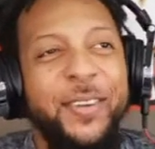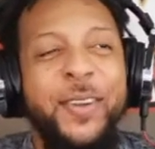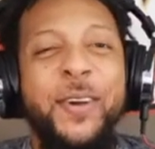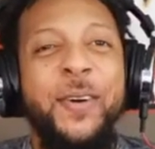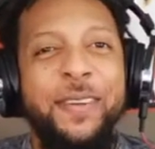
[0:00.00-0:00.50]

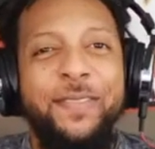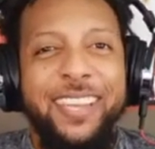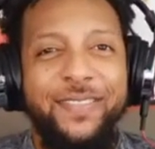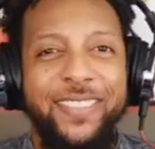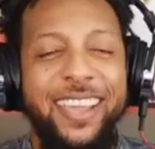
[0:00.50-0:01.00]
knew
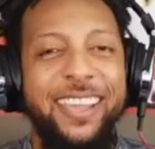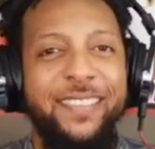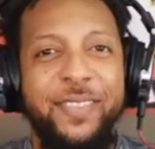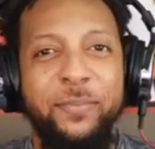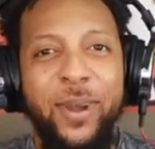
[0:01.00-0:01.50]

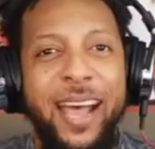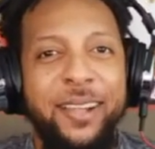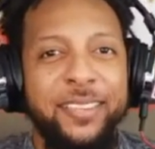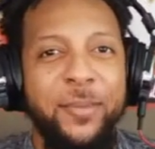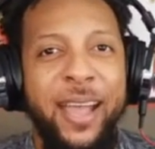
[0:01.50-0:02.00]
if the
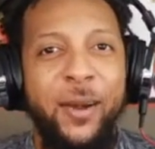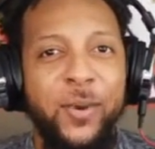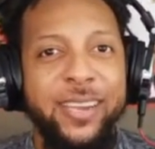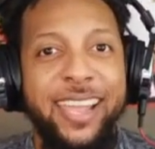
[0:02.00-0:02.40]
Browns somehow won that